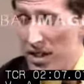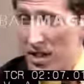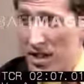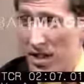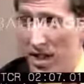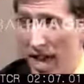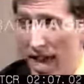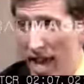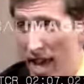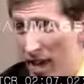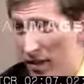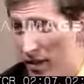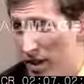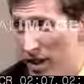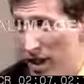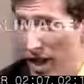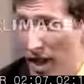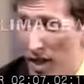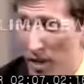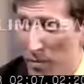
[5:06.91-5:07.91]
Just yeah. day
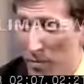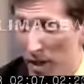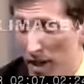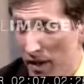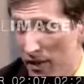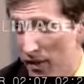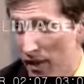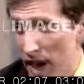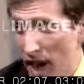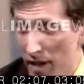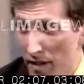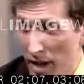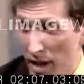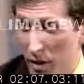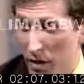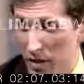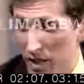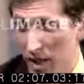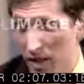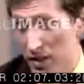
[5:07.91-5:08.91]
after day, playing five
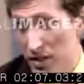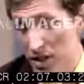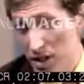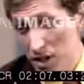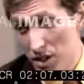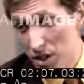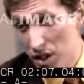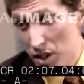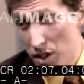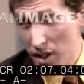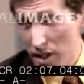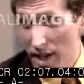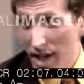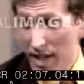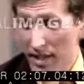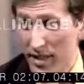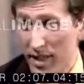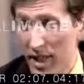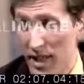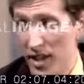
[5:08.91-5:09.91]
hours, and if it's adjourned,
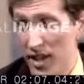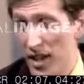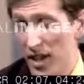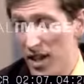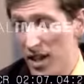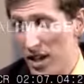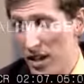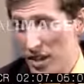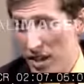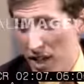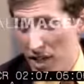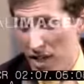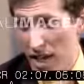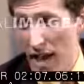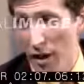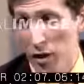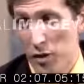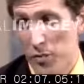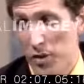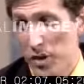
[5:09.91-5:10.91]
the next day six
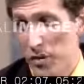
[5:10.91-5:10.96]
hours.